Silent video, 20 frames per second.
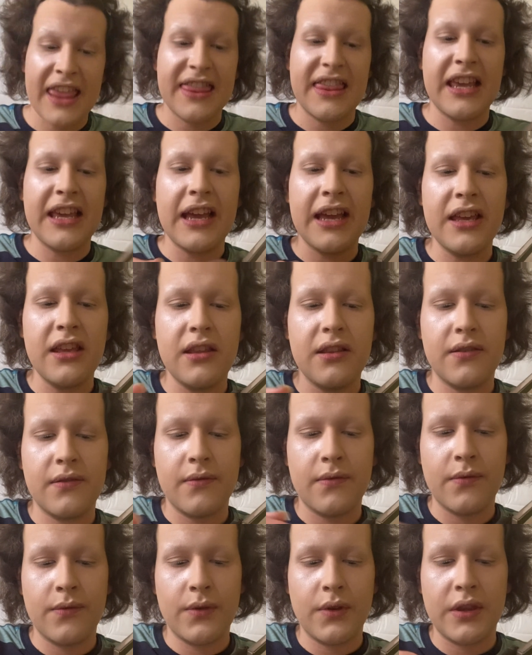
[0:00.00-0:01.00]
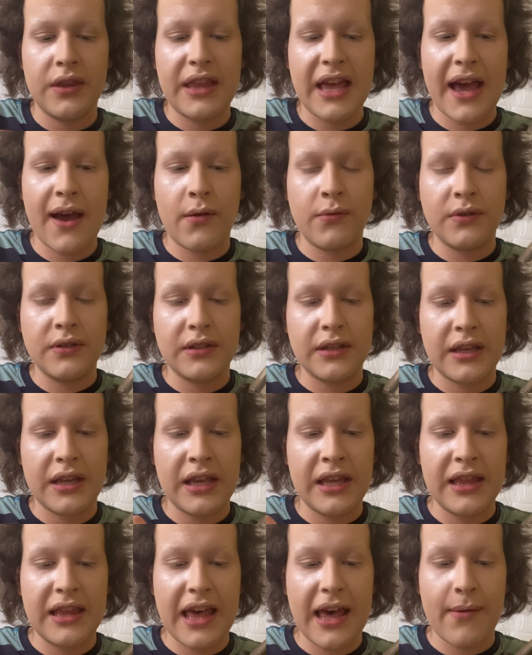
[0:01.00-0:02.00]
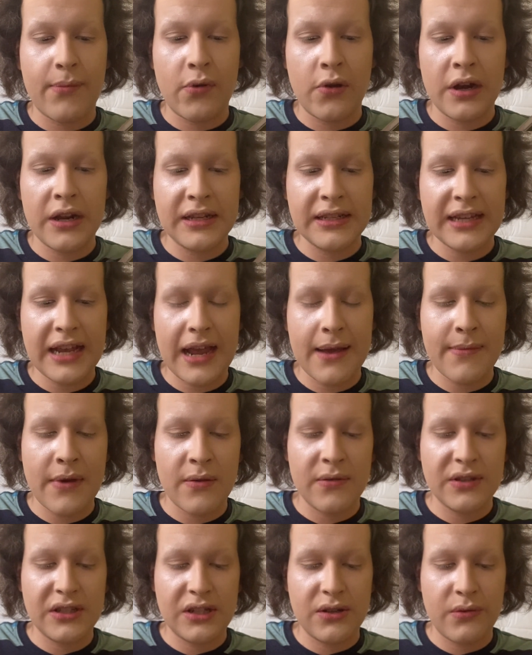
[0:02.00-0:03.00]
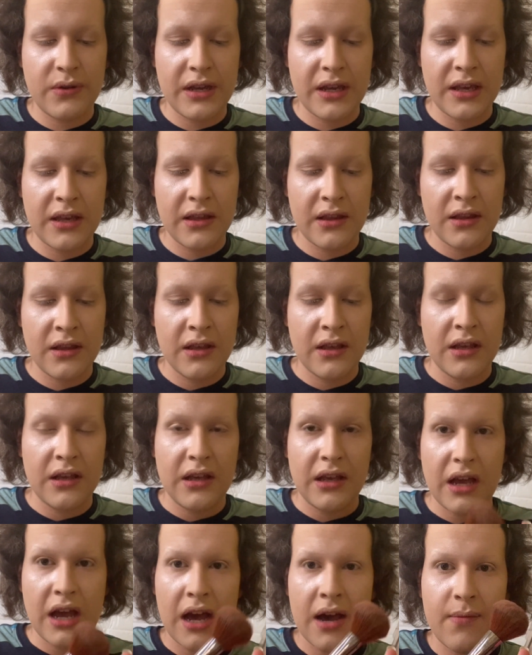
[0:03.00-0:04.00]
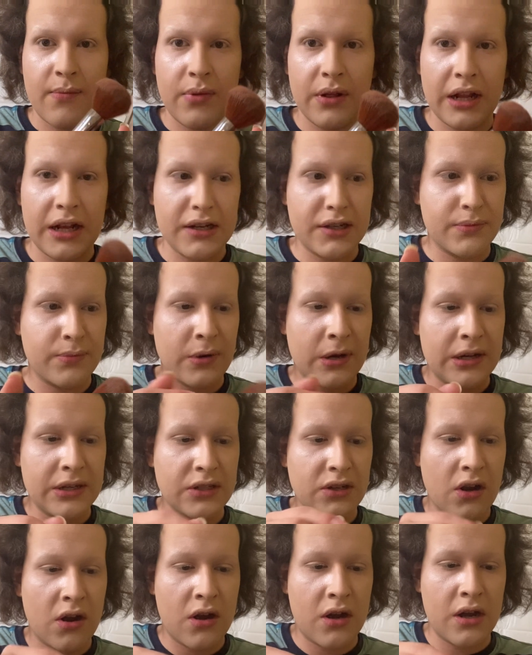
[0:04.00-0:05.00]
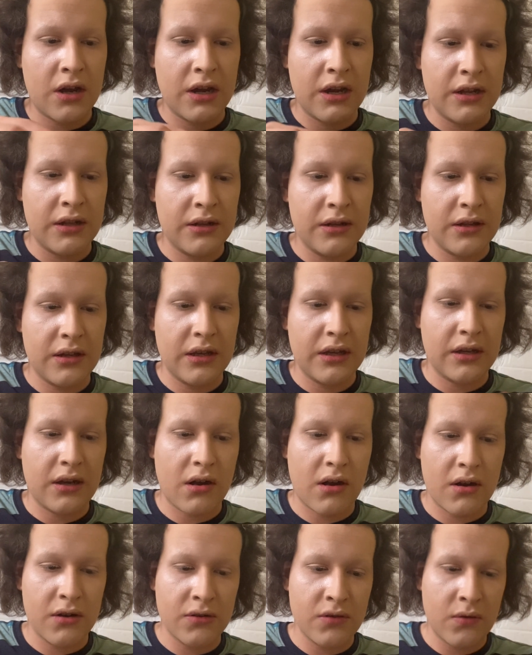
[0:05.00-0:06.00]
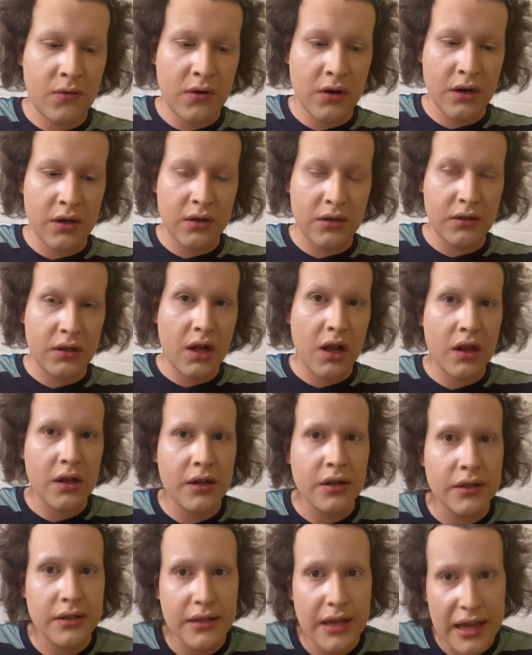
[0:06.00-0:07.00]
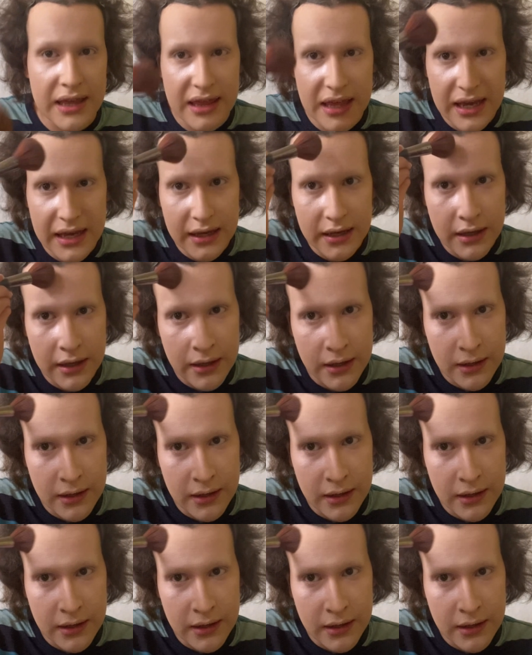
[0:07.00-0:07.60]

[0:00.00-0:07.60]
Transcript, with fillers: think I, that was, in that point in time, I was doing a blush brush on the contour colors, I think.